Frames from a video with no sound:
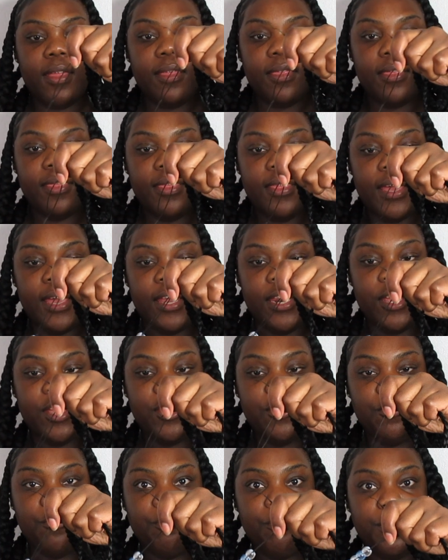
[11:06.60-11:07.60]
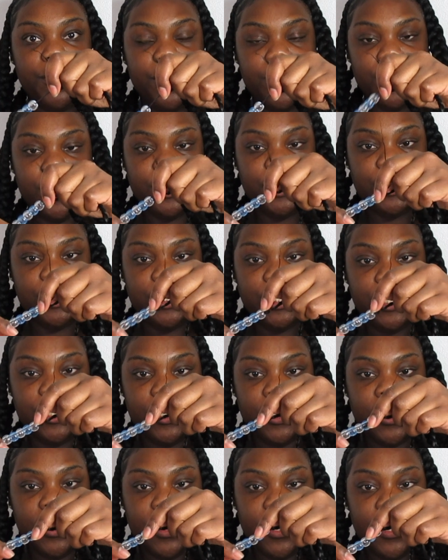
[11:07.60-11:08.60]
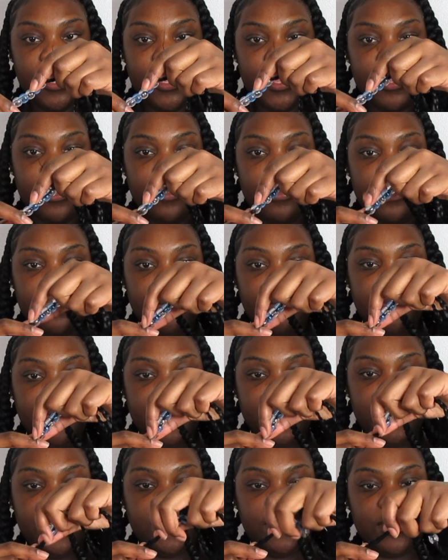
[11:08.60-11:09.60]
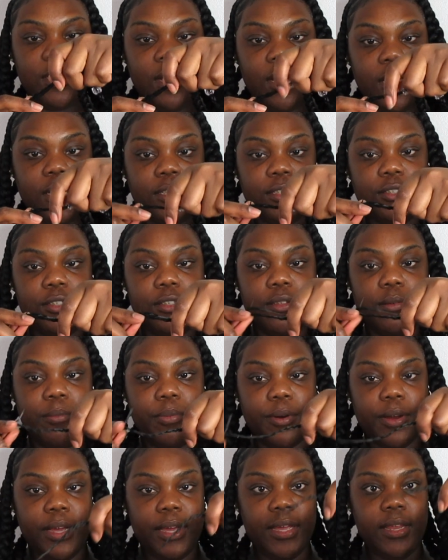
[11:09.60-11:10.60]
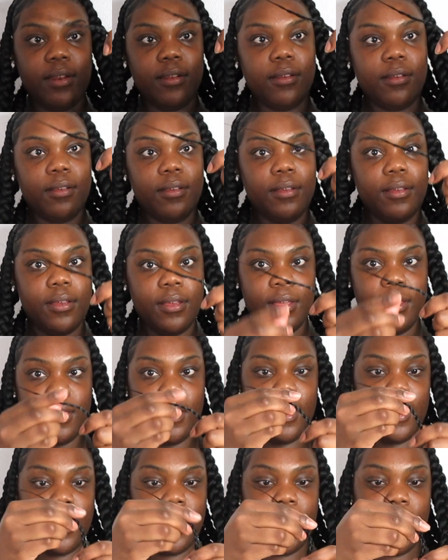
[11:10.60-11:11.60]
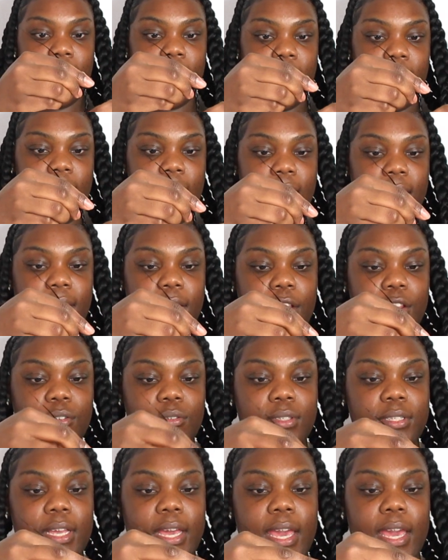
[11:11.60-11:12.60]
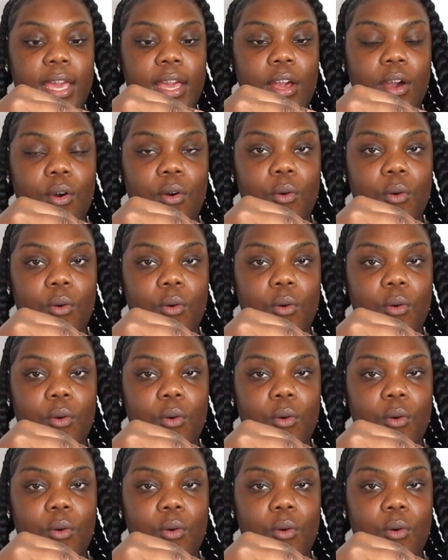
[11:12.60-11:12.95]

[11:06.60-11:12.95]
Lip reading: then you push the beads onto the braid, and then you take